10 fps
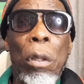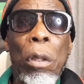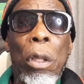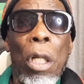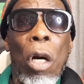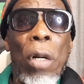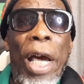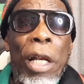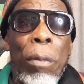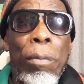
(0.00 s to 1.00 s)
So now
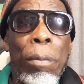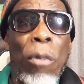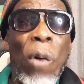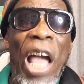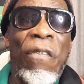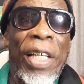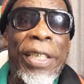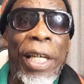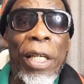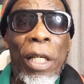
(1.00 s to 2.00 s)
that my wife has
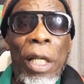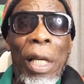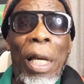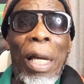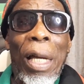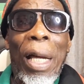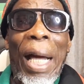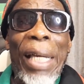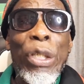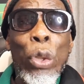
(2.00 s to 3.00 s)
said,
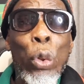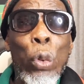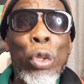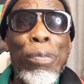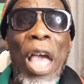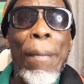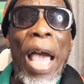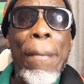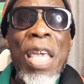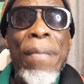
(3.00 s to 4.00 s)
I use me and
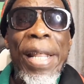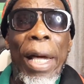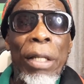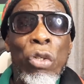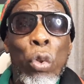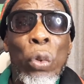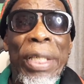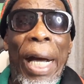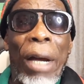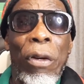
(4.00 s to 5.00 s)
my baby mother, use
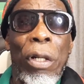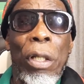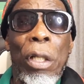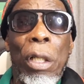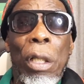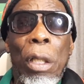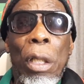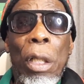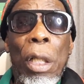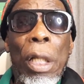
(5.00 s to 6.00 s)
her.
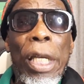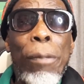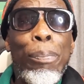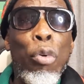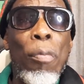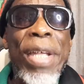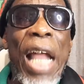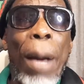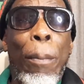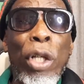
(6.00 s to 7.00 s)
It put me in
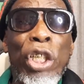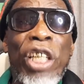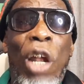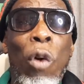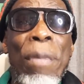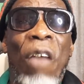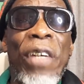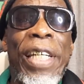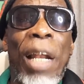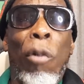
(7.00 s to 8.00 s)
a position where me have to
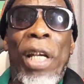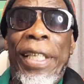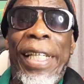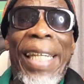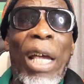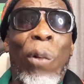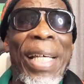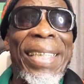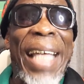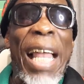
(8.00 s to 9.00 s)
tell butter, I say, take for
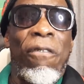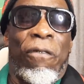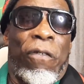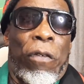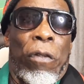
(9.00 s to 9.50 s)
yourself.